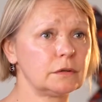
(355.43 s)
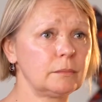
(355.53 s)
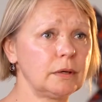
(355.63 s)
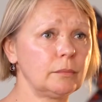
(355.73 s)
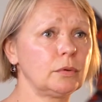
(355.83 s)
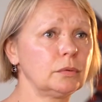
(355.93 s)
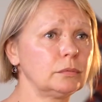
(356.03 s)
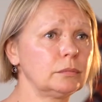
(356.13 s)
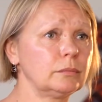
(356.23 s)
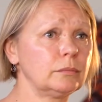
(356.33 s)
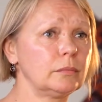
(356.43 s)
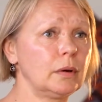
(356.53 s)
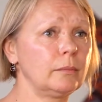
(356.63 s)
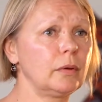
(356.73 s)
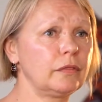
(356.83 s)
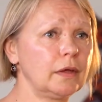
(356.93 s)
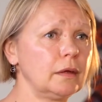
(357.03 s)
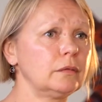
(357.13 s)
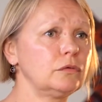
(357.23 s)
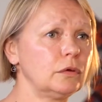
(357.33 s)
The minimal, I
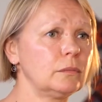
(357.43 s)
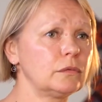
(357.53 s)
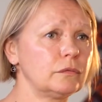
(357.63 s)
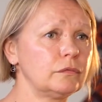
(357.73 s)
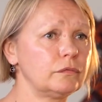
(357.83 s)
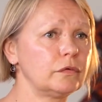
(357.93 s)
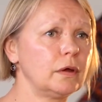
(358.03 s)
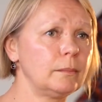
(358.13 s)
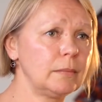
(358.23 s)
think in terms of a